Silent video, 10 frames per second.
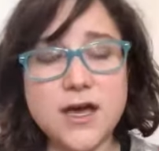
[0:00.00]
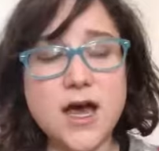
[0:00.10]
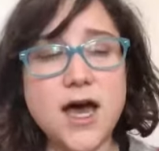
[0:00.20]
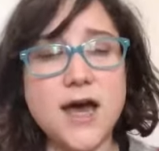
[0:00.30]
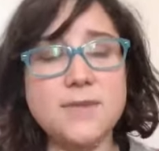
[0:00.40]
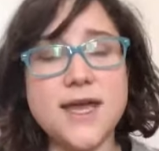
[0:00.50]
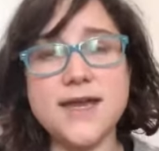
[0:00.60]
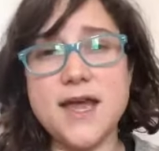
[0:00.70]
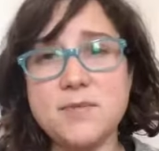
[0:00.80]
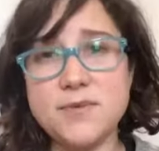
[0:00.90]

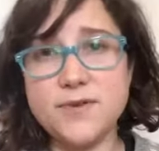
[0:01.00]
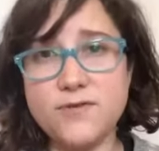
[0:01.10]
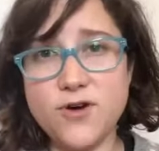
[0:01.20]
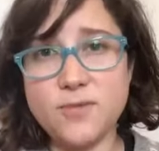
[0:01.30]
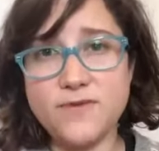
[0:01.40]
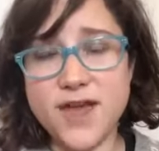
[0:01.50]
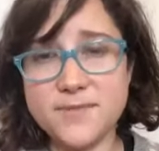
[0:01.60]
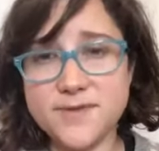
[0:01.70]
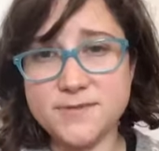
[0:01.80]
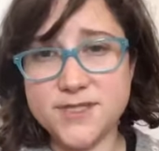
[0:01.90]
can come in the form of
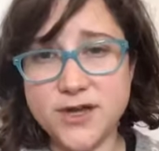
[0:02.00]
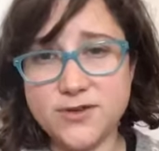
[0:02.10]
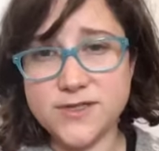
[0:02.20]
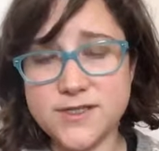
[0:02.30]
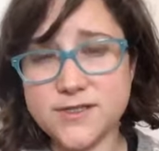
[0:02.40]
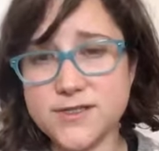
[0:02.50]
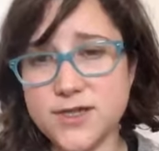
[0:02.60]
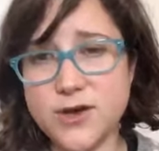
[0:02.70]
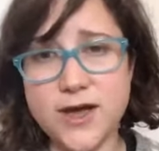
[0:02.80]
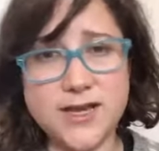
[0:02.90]
Epsom salts.
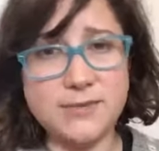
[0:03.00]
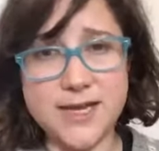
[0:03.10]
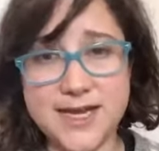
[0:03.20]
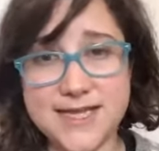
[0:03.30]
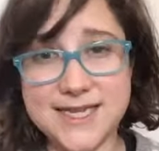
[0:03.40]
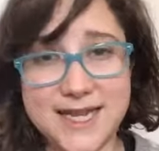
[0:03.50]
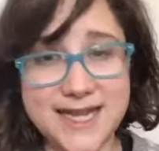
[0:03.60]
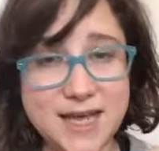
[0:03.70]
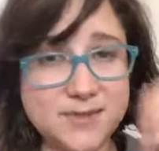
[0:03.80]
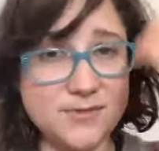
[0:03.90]
So anybody can
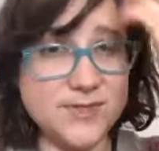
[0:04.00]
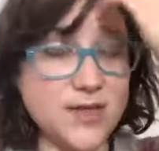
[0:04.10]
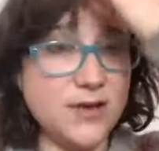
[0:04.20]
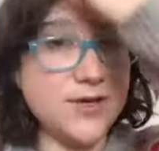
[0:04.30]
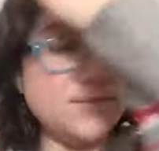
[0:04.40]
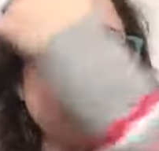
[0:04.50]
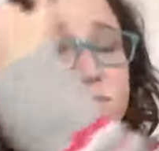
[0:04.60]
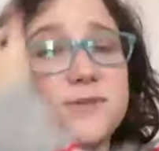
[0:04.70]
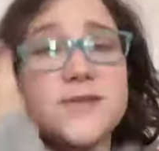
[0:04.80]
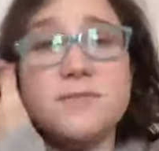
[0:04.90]
take an Epsom salt and
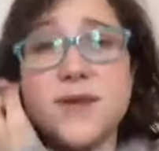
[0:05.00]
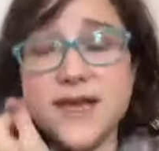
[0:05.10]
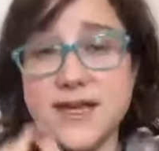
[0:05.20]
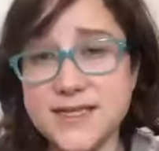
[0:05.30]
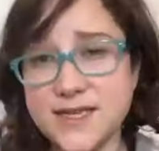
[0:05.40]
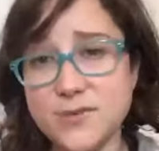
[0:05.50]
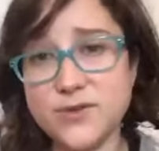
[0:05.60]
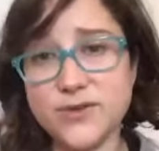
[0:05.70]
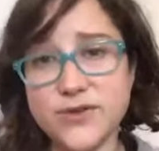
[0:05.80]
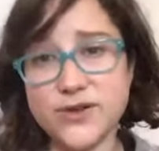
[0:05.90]
absorb some
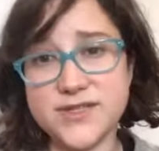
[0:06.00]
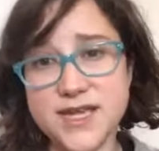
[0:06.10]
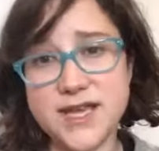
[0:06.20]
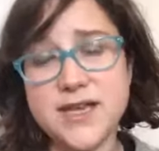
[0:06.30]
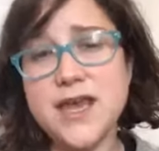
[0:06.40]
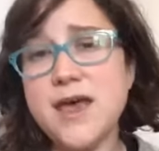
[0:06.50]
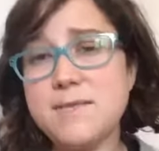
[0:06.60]
magnesium through their skin.